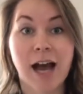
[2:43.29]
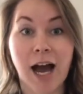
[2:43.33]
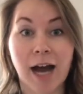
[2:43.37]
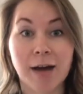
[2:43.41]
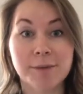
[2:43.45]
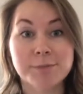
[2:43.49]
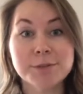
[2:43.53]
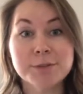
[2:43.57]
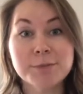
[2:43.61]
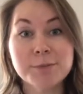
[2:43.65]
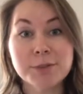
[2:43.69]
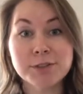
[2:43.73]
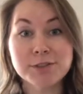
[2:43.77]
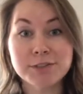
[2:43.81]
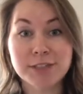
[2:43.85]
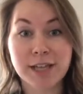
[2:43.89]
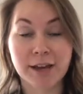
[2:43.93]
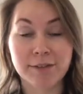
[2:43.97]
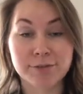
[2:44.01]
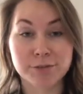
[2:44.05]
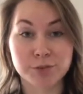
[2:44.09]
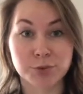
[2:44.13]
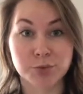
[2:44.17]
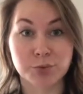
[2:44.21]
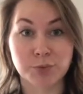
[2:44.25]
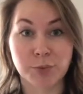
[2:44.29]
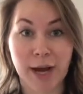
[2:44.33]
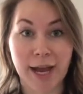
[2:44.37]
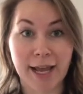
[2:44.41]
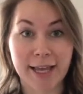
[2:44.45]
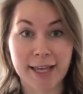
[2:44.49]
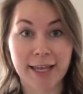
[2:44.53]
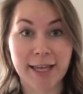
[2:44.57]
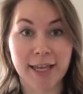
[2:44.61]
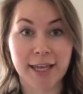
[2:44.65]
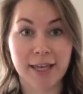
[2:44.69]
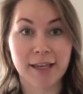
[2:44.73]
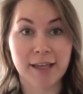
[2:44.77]
optimal to have
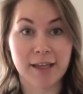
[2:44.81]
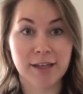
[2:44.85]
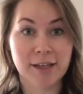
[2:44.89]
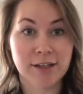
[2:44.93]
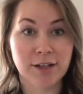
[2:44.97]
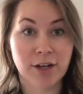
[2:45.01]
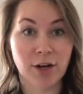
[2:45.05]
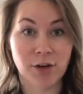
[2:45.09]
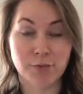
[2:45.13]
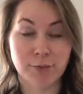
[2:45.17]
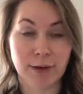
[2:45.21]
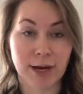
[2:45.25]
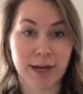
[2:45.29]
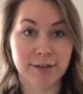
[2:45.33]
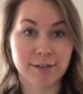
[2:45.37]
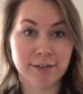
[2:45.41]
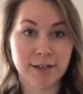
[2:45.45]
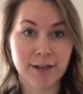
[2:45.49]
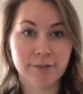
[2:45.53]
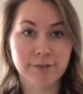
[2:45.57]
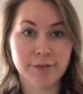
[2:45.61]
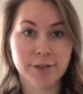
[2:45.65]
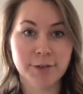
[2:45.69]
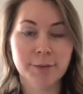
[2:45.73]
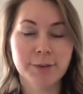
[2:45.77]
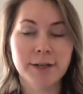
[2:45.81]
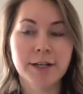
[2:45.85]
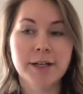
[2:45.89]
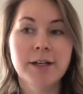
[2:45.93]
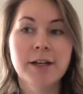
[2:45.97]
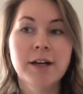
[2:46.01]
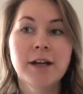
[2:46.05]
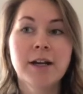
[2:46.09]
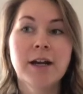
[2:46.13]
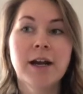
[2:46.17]
dragging around everywhere.